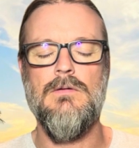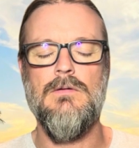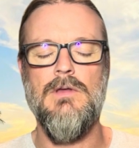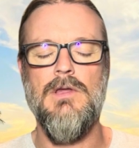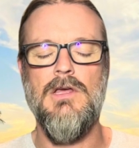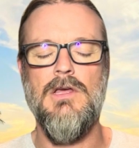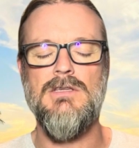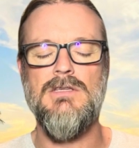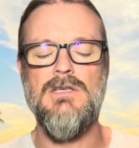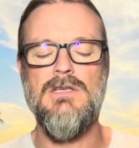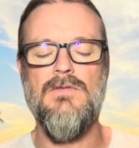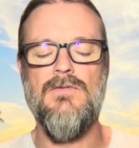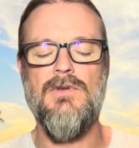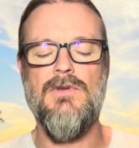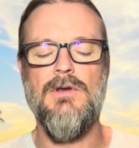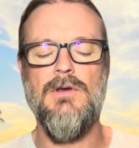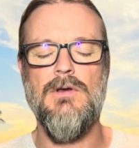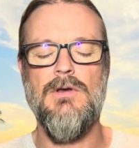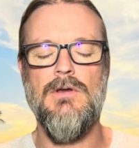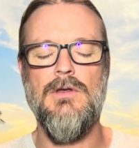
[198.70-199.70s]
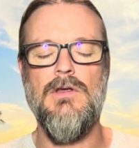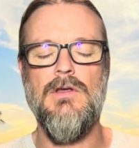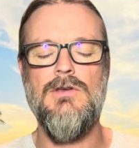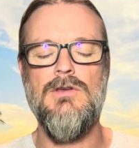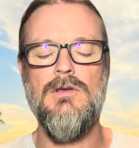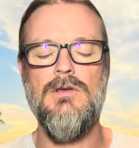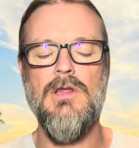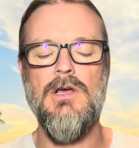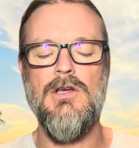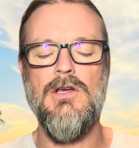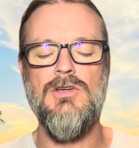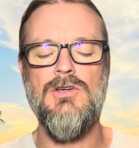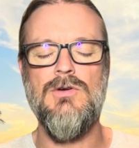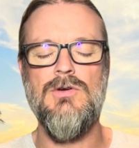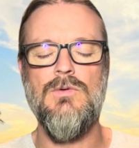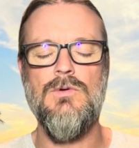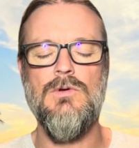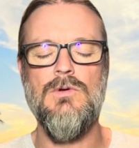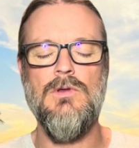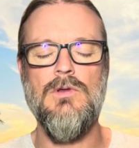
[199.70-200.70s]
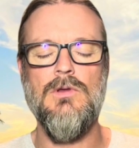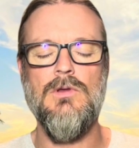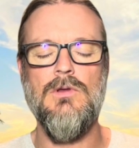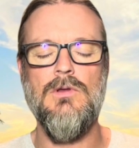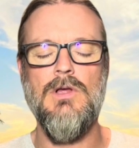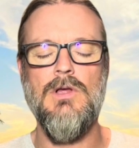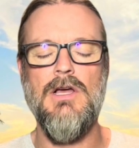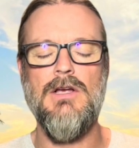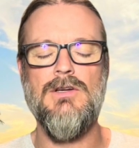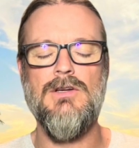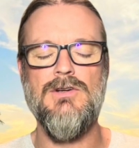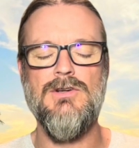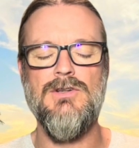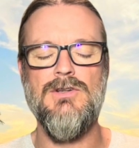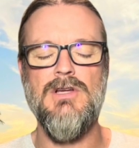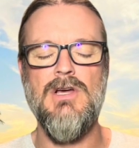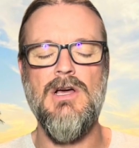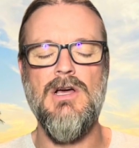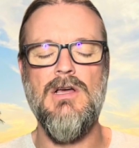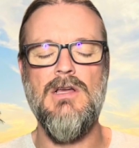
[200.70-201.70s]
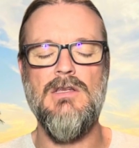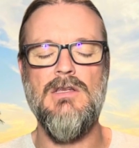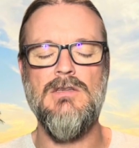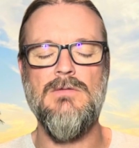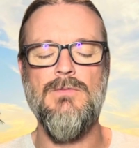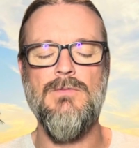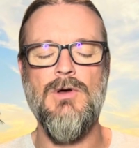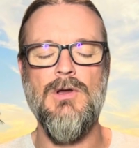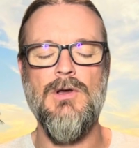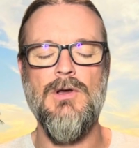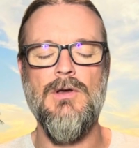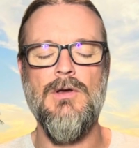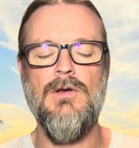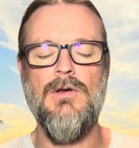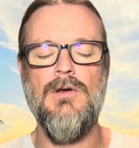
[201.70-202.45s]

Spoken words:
Less of an intellectual exercise, but